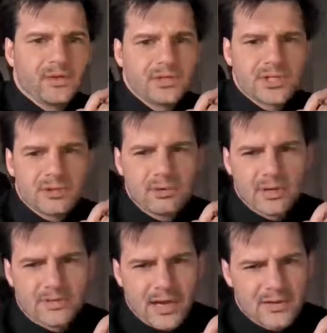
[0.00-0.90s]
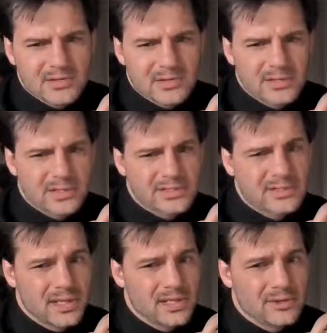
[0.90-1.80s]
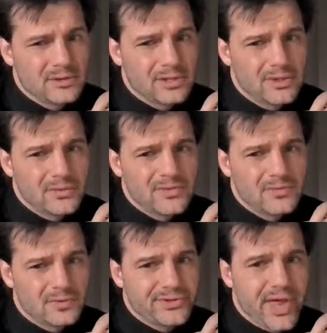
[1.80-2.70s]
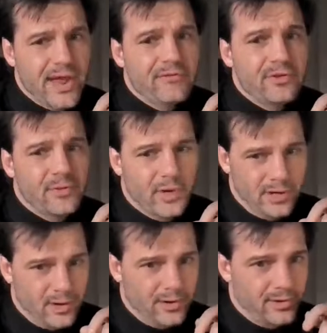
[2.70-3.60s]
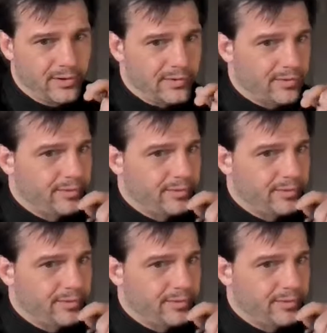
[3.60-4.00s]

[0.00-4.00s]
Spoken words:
can generate 1,000 clicks a day, you're useful to everyone on Earth.